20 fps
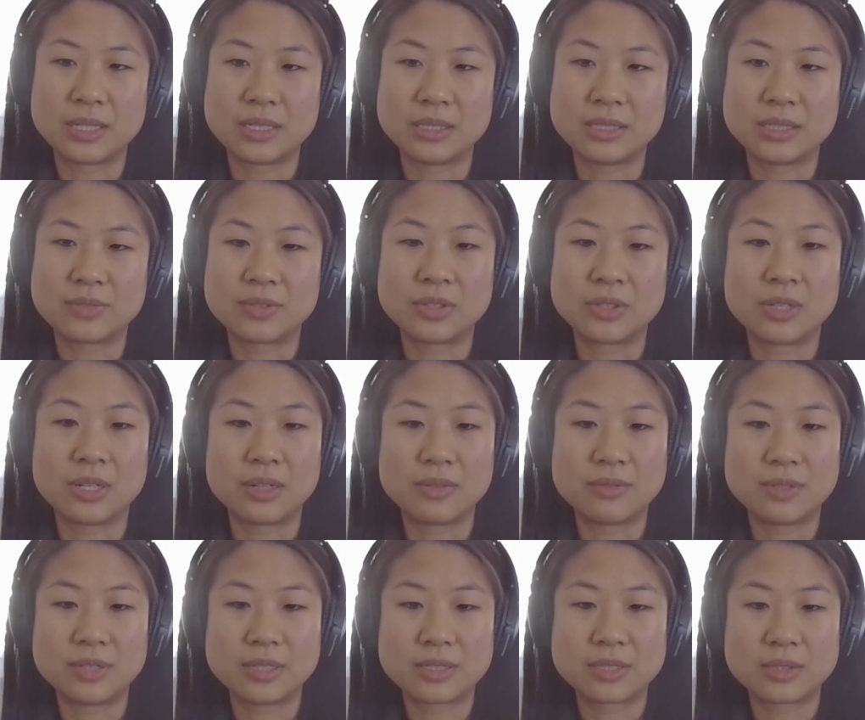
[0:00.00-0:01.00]
a different
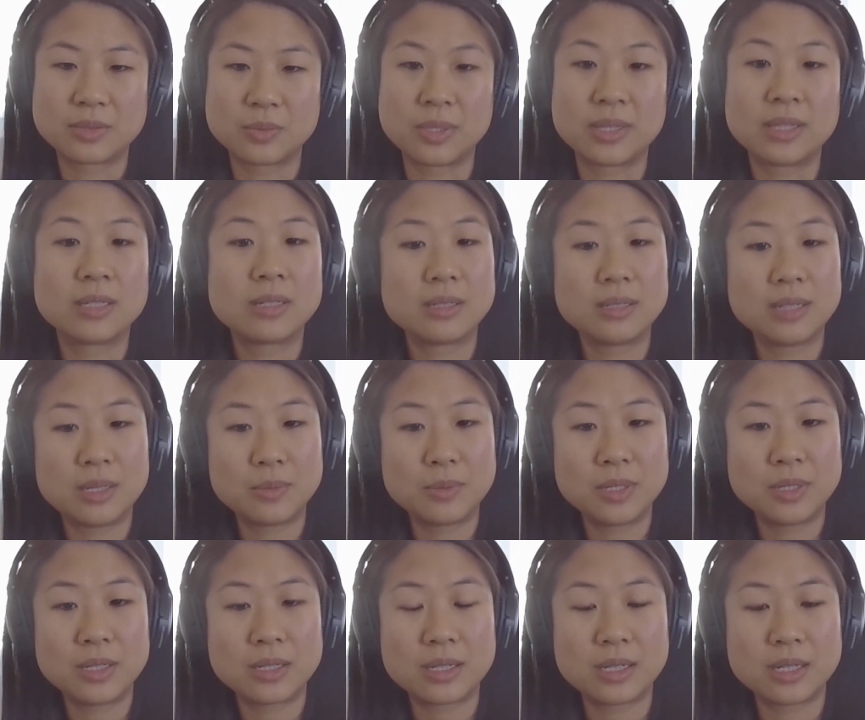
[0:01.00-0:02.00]
office within our
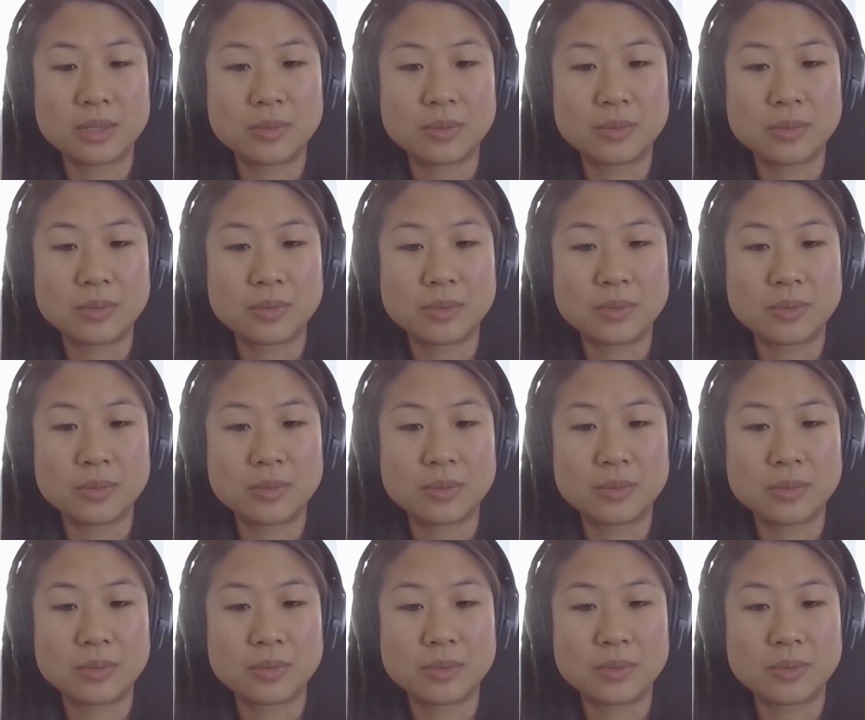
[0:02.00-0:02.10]
network.